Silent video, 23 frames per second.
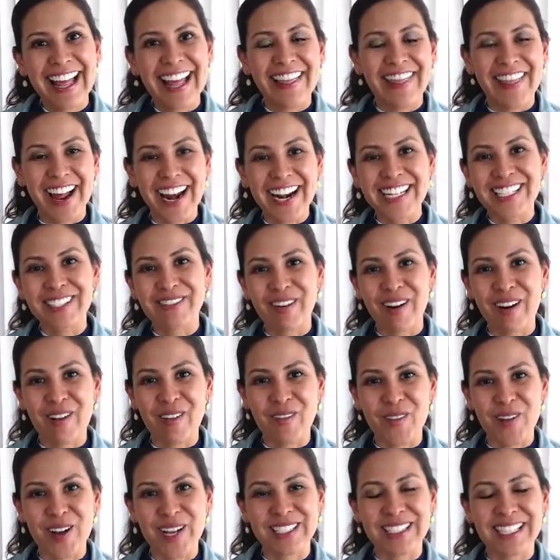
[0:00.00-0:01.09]
That is what it
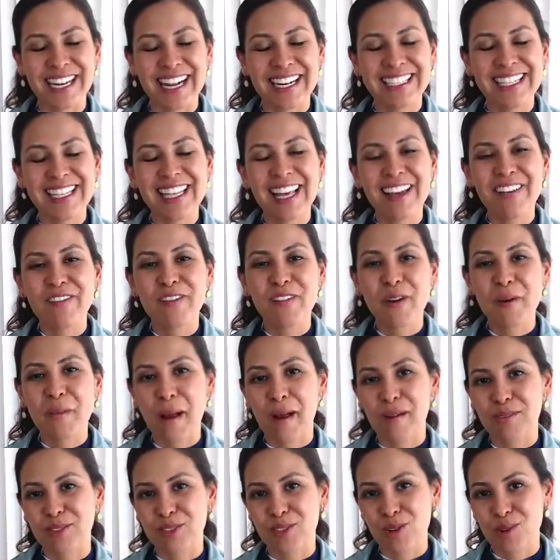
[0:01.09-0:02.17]
was. And I did that for
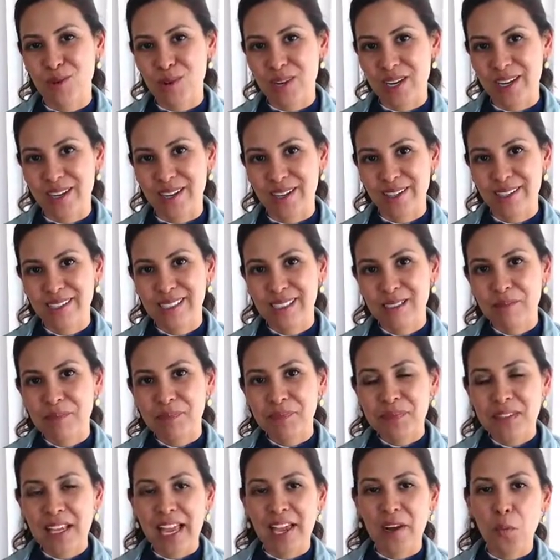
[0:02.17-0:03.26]
about 2 years.
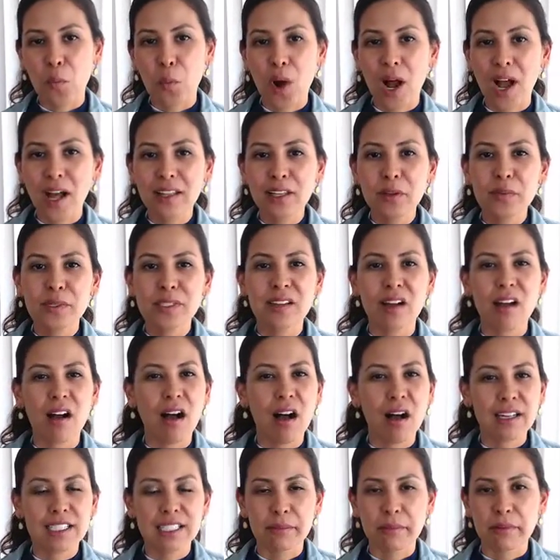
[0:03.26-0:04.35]
And while it was
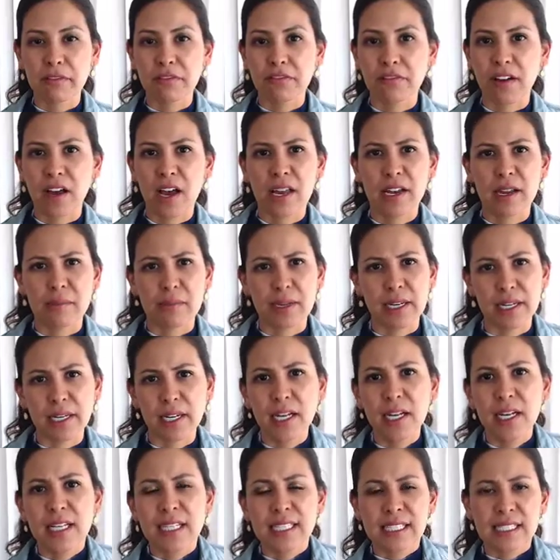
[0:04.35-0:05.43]
awesome and fun, I mean,
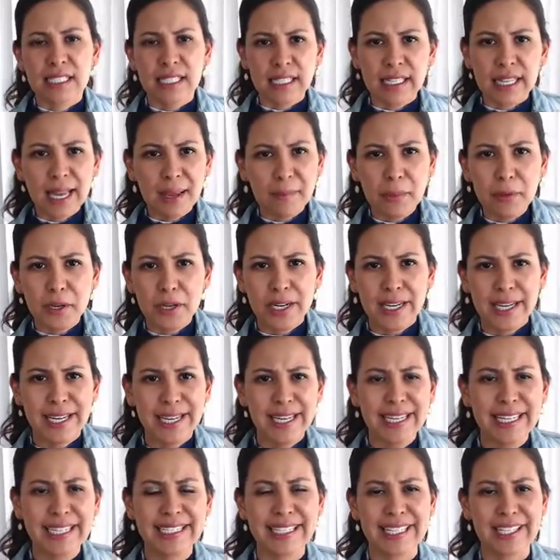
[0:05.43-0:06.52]

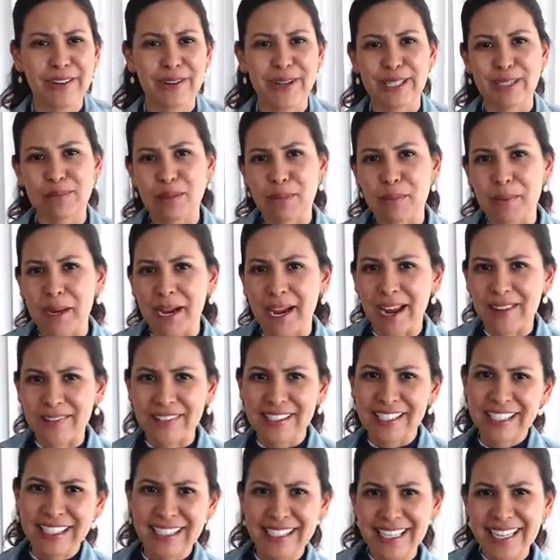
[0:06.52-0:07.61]
celebrities and you get to be behind the
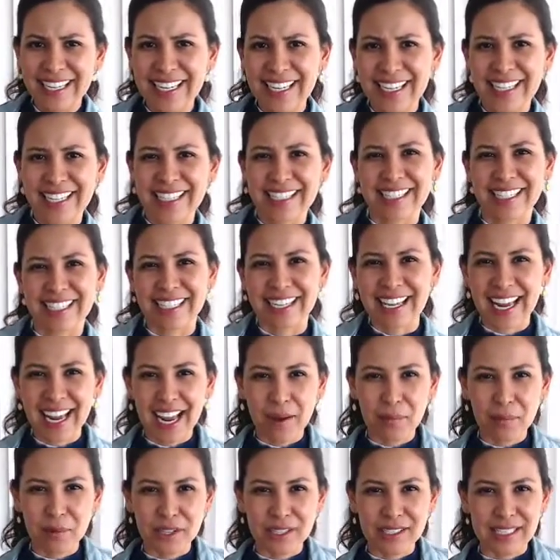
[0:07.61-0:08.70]
scenes and
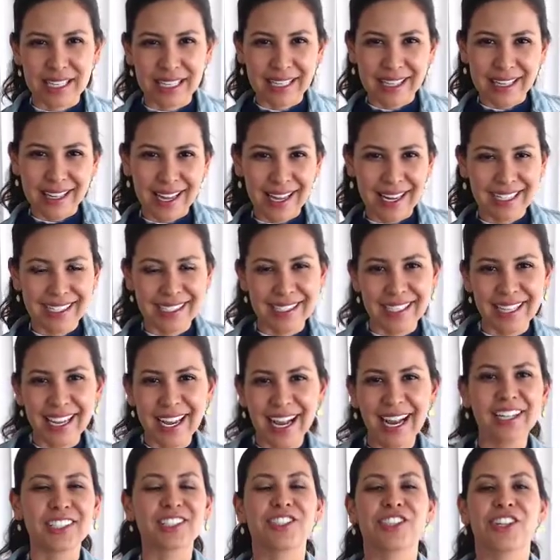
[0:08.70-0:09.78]
cameras and lights and
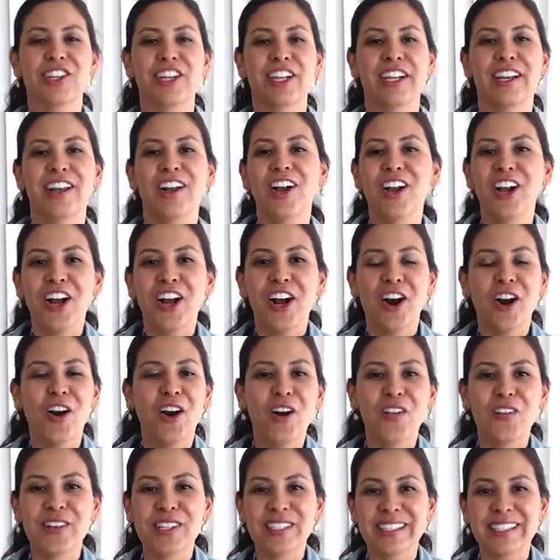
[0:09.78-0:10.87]
action and
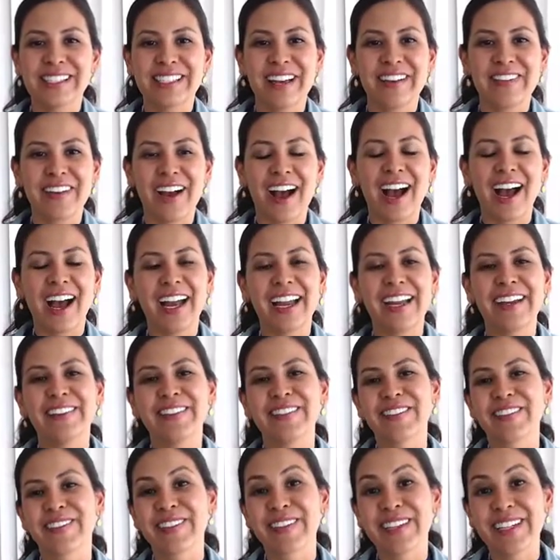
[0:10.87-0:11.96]
all this stuff, I
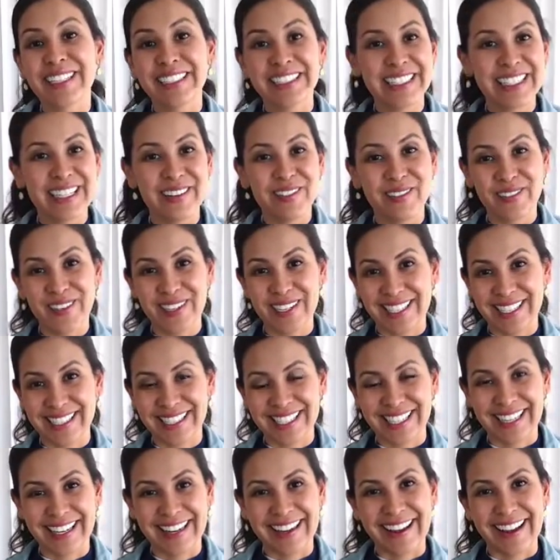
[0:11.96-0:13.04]
really was
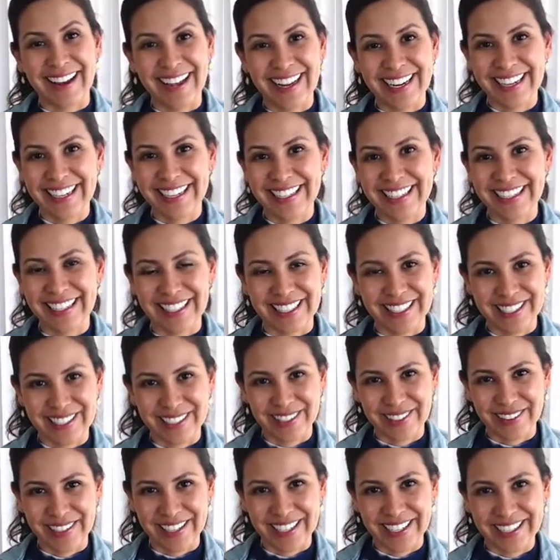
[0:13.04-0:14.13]
not
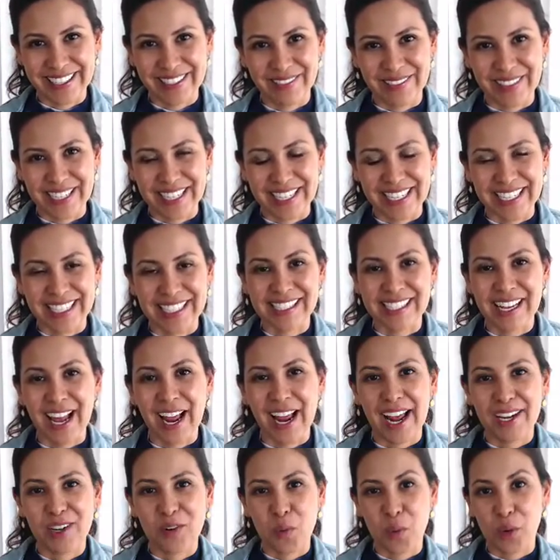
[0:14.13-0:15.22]
into it because I
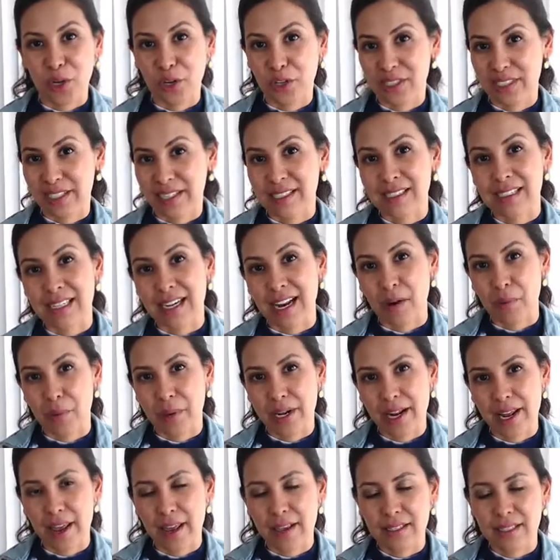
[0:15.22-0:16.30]
had to work 16-hour
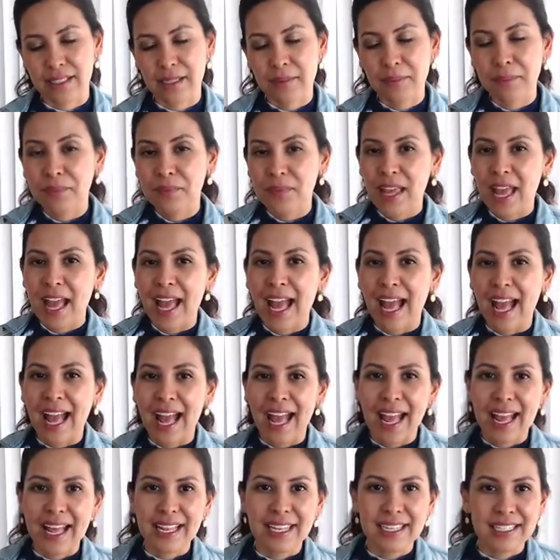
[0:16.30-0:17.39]
days.
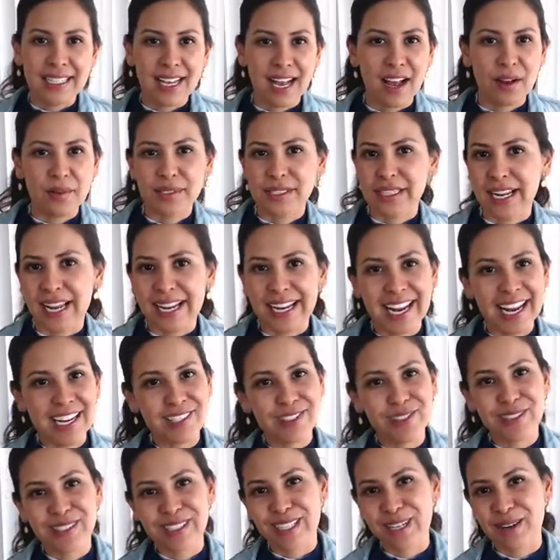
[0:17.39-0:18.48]
And I was like, I can't
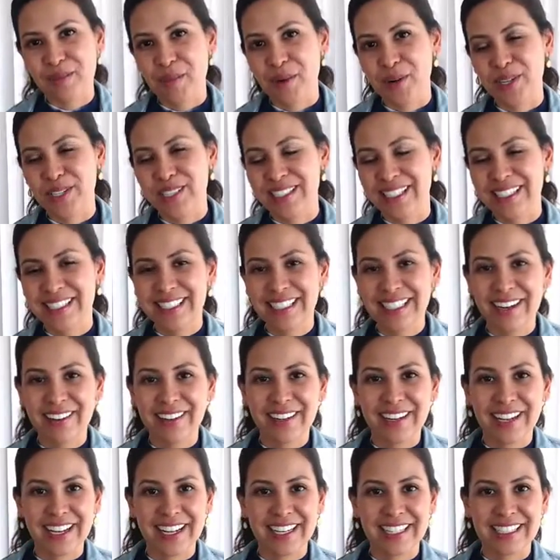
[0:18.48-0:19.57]
do this anymore. 16-hour
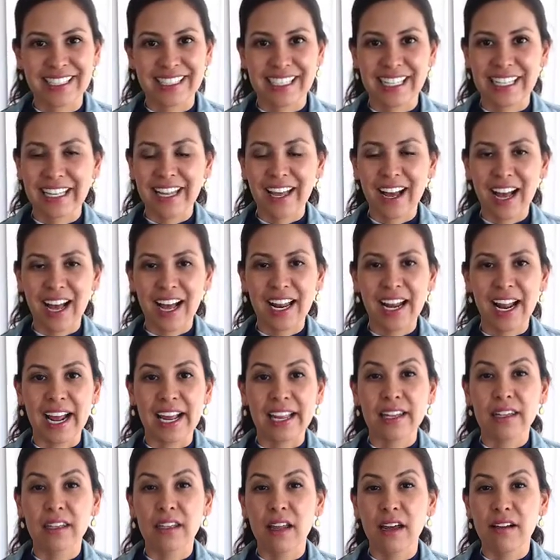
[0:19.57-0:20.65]
days is a lot. I
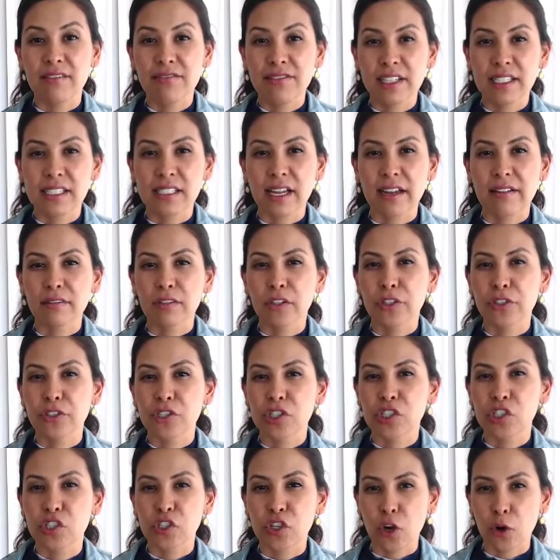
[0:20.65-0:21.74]
love this. I learned
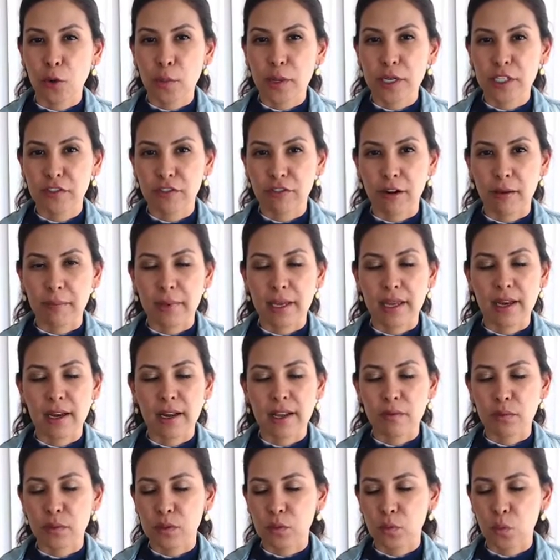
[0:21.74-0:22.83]
so much from it.
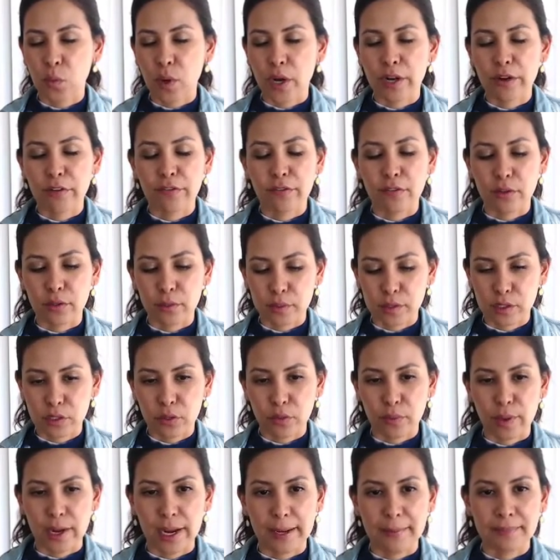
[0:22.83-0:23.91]
It was wonderful. It was
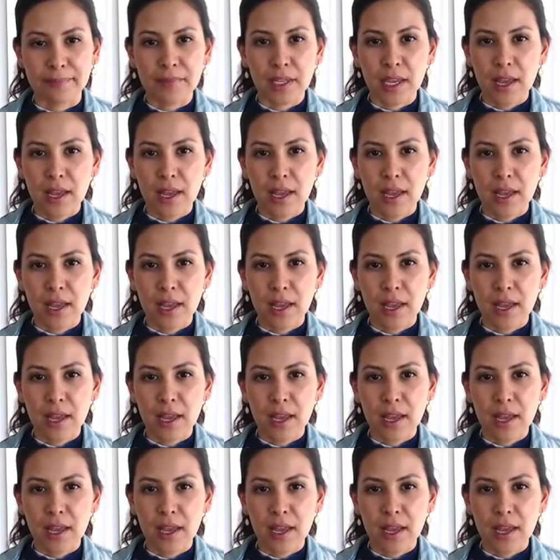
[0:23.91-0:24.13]
great.